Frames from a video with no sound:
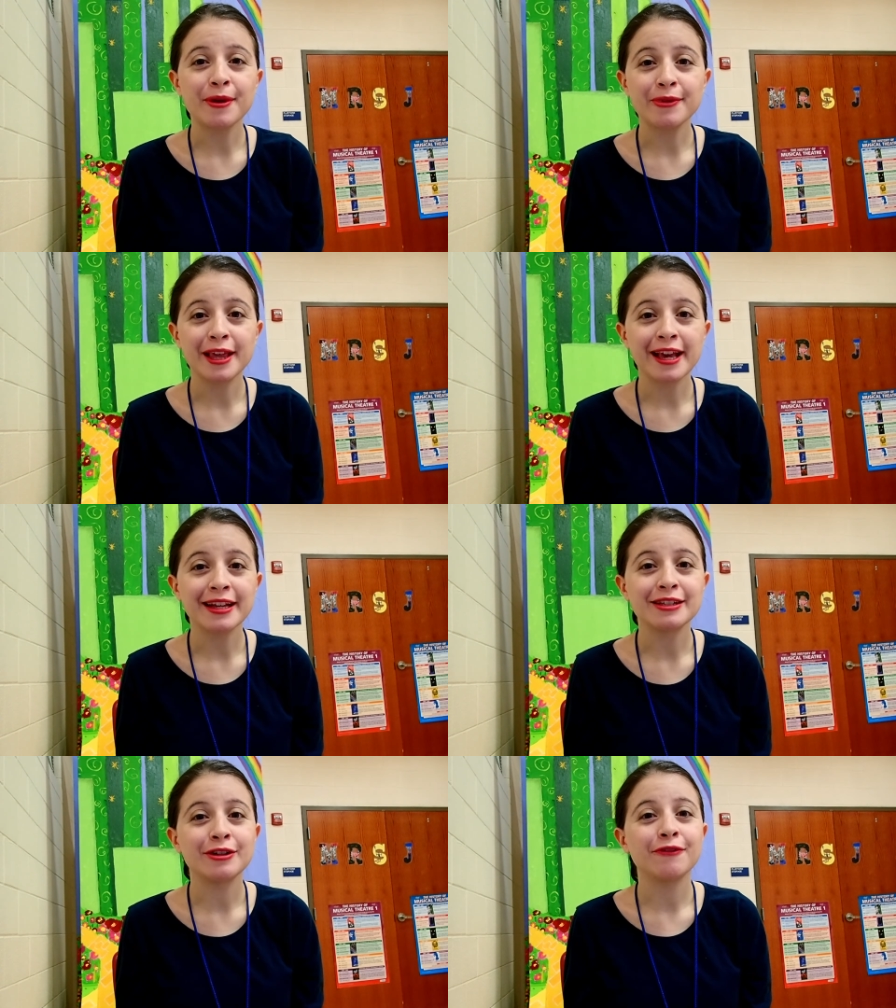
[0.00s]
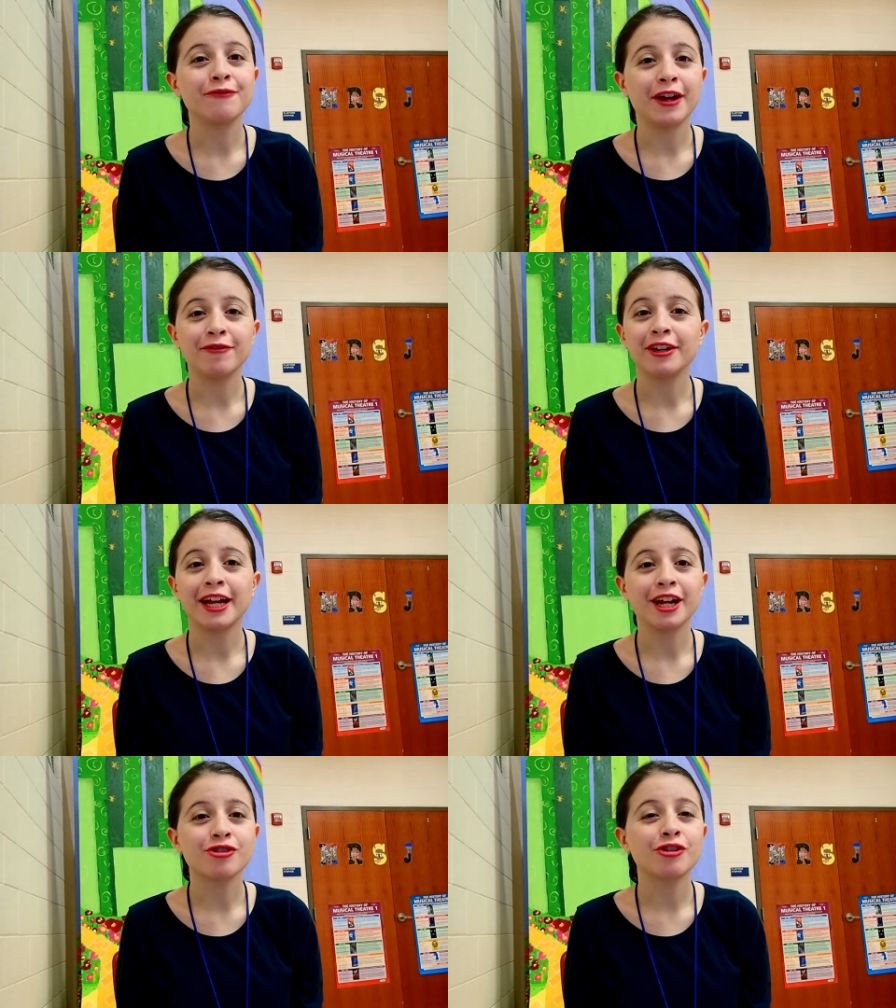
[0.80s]
you think is your favorite
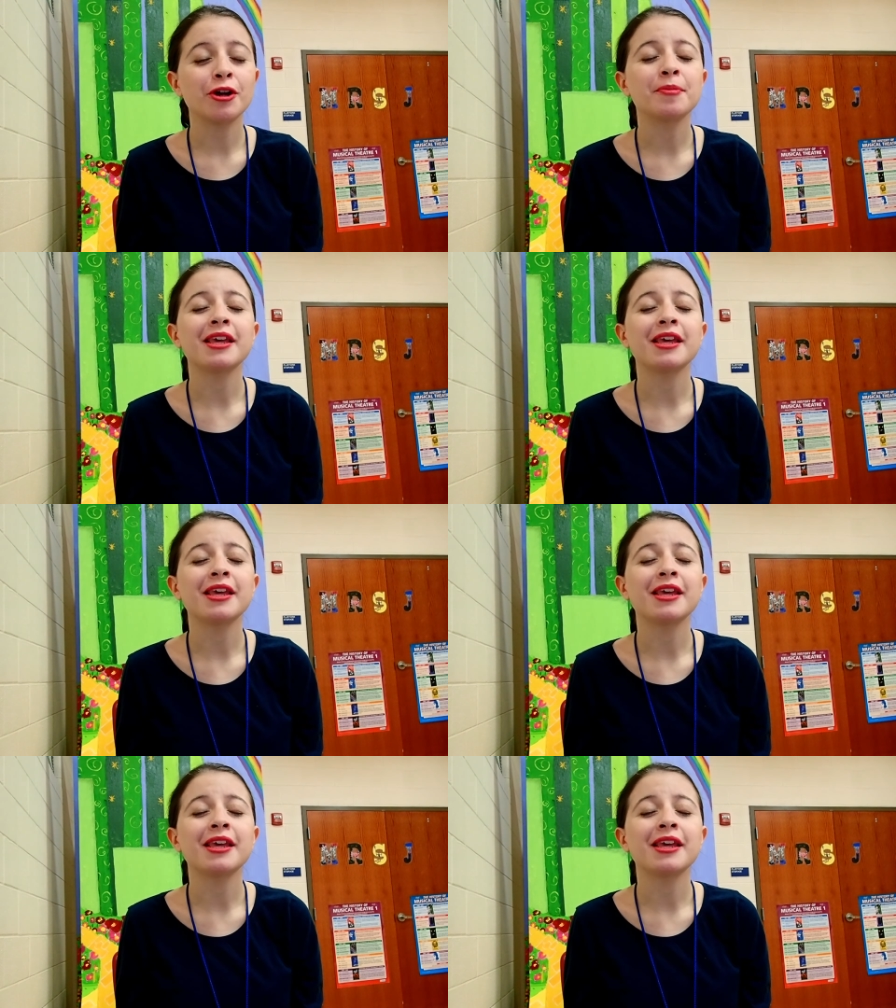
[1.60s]
age group,